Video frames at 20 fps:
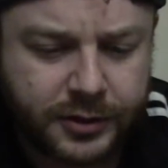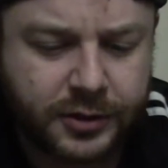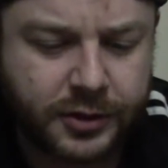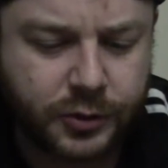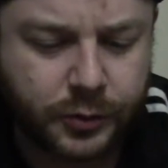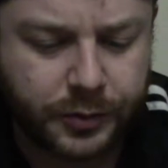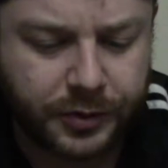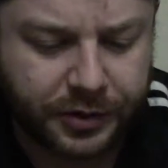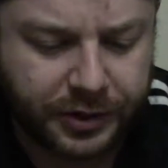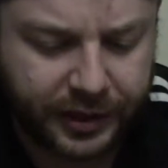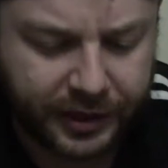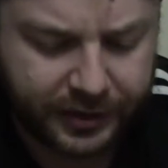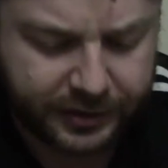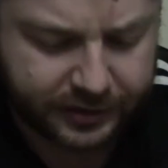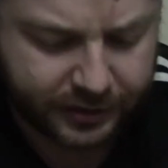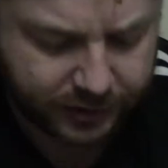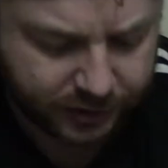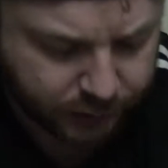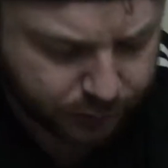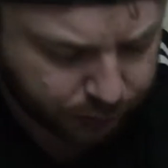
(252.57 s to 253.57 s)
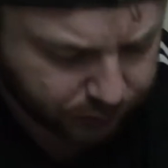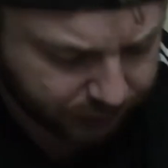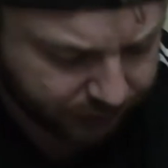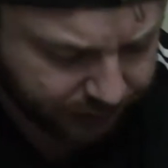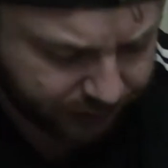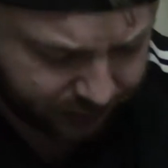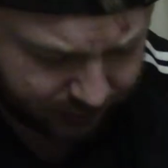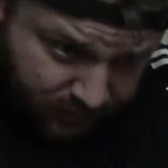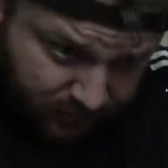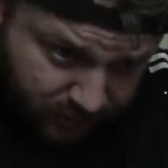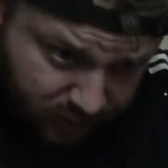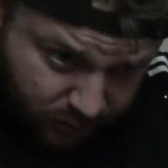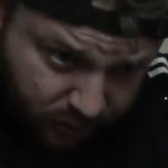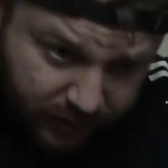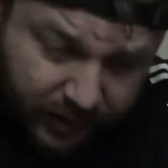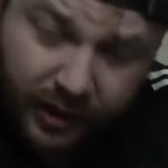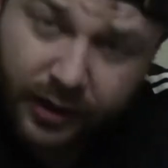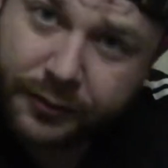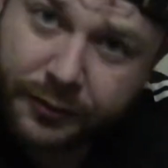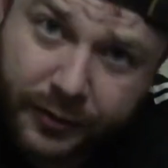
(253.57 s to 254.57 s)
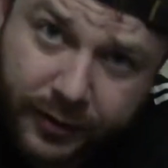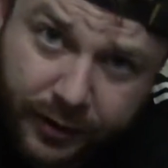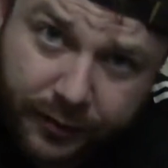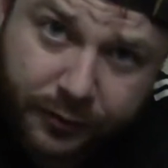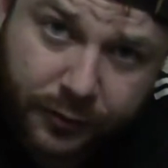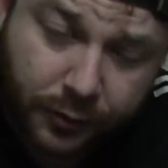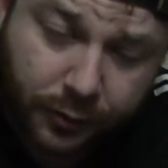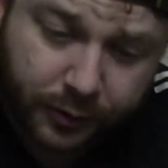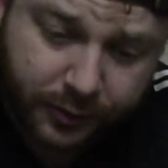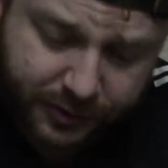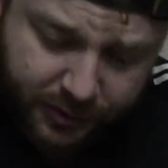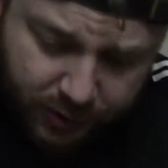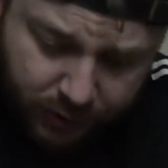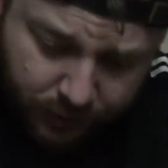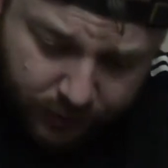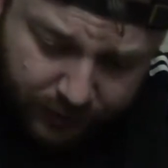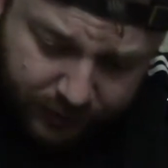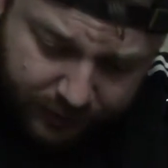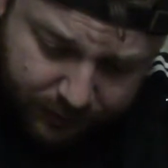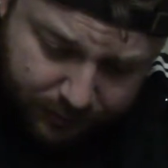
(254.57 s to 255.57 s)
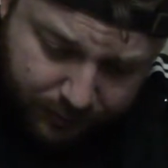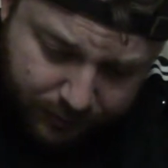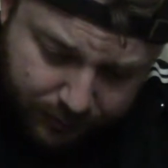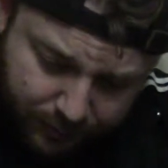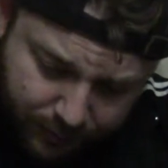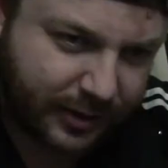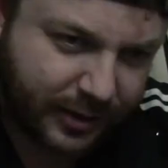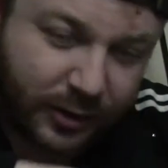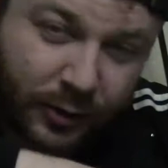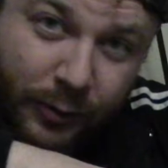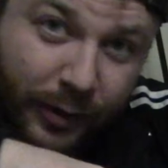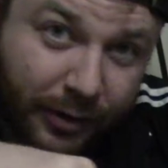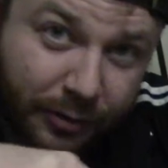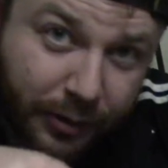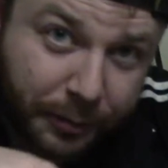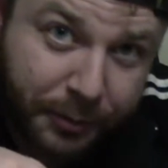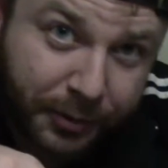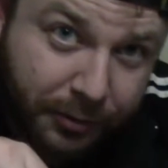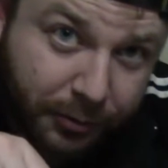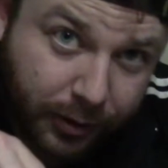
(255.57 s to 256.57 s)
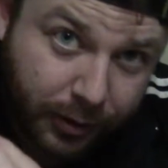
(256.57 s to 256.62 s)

this just with your hands at this point. Do it carefully, of course. You don't want to rip your